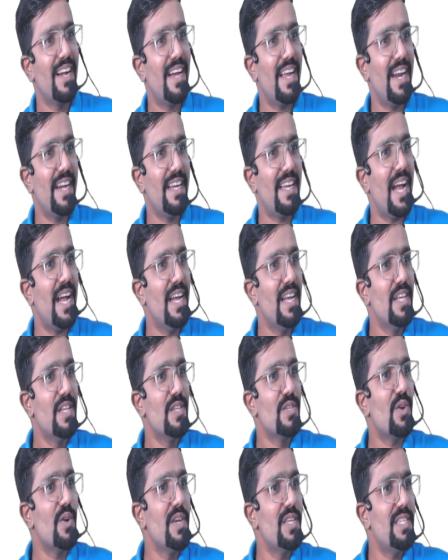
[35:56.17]
Correct?
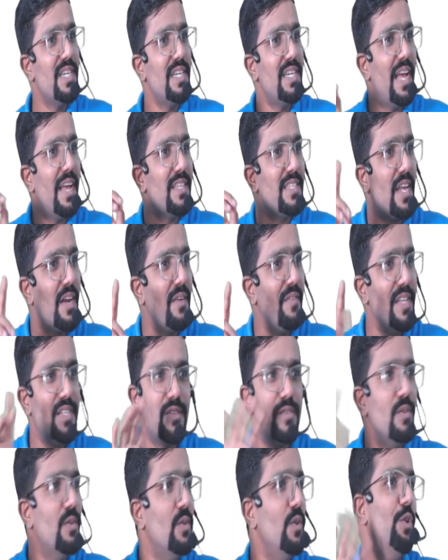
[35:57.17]
So, is it a
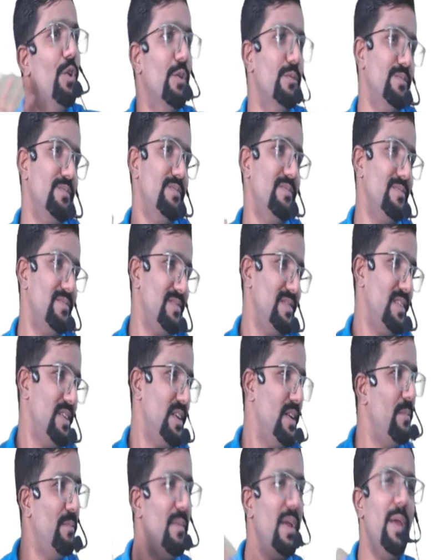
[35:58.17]
service? No.
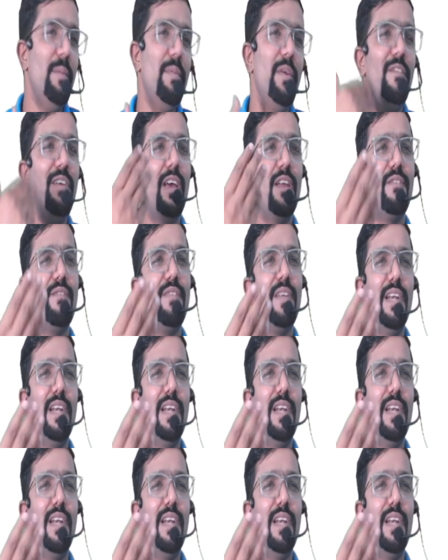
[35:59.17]
Maybe we are